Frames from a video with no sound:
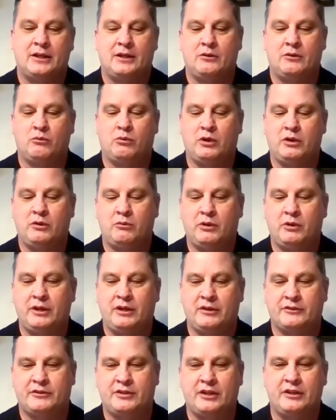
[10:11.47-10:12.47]
What
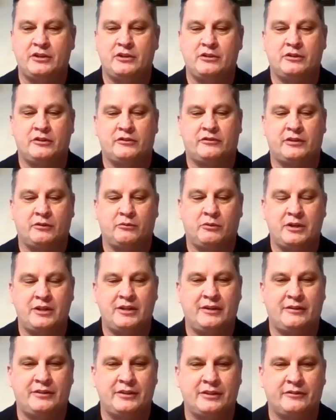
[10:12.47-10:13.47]
I'll tell you is that one of
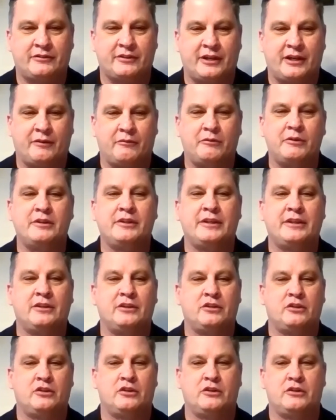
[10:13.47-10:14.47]
the things that I really
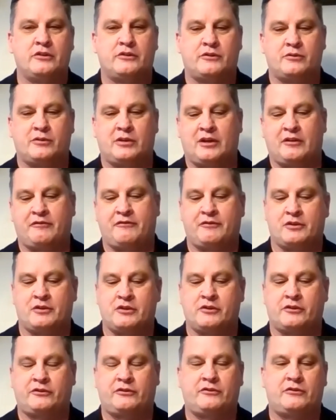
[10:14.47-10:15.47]
learned through our
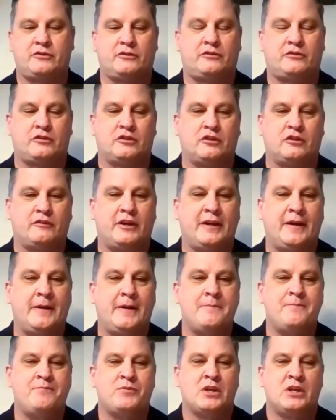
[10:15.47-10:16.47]
first survey
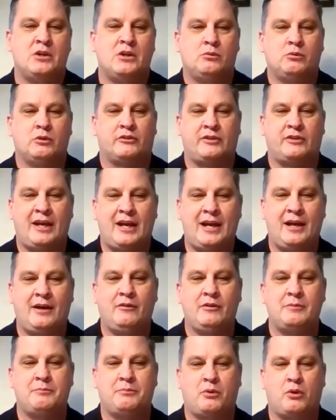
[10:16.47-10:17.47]
was how
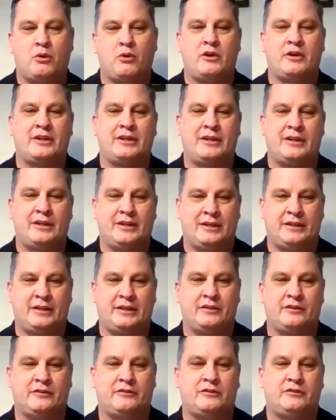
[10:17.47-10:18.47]
important it
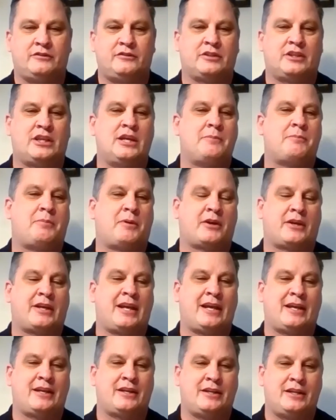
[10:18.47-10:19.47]
is to keep our
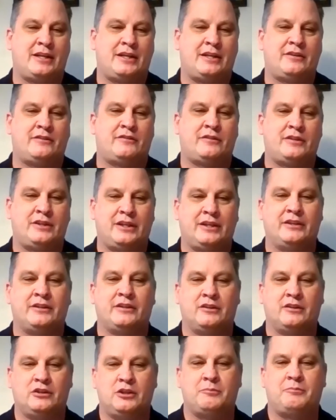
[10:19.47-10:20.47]
candidates in the
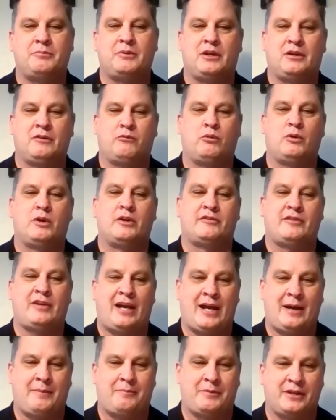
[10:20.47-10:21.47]
loop of what's
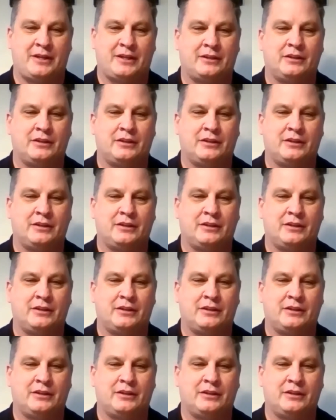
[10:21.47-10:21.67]
happening.